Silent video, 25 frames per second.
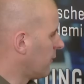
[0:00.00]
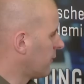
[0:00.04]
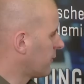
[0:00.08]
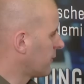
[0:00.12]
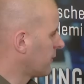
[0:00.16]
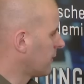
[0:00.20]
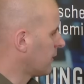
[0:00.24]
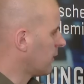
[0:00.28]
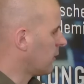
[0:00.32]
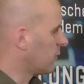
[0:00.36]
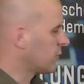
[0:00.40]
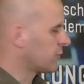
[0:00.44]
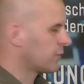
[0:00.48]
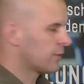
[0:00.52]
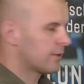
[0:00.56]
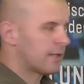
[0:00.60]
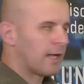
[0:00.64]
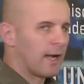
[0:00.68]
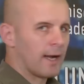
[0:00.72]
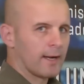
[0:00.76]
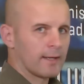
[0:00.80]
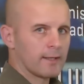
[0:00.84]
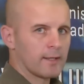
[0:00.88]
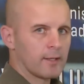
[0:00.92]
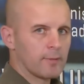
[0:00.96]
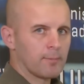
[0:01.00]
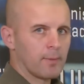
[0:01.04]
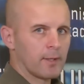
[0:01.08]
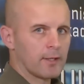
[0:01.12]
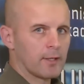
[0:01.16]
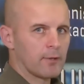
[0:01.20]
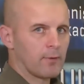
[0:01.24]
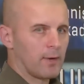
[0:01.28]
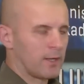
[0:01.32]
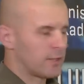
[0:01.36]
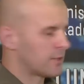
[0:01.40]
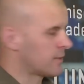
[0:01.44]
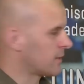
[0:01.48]
often also targeted by
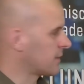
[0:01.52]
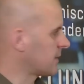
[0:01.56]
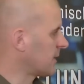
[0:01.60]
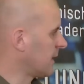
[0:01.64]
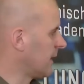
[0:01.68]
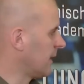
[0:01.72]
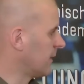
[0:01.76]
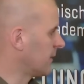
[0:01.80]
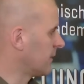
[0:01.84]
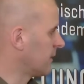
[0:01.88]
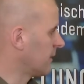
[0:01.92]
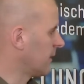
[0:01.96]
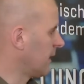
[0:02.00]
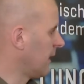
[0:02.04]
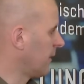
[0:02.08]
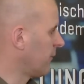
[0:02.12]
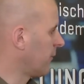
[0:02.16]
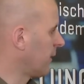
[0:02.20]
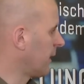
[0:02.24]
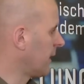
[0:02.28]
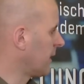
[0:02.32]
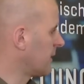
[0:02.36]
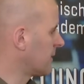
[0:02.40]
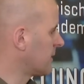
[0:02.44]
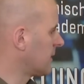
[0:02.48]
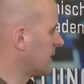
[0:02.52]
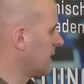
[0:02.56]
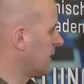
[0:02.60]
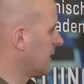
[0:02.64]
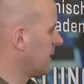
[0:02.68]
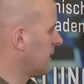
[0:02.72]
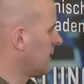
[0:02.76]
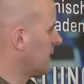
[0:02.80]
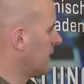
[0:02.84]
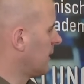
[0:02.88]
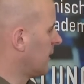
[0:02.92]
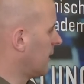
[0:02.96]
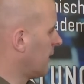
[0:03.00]
the Russian side. Like we can
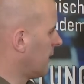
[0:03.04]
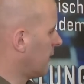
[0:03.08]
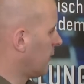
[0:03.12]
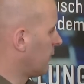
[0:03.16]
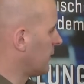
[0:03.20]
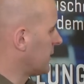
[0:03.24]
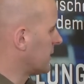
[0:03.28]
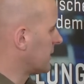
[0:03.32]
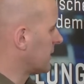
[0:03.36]
see here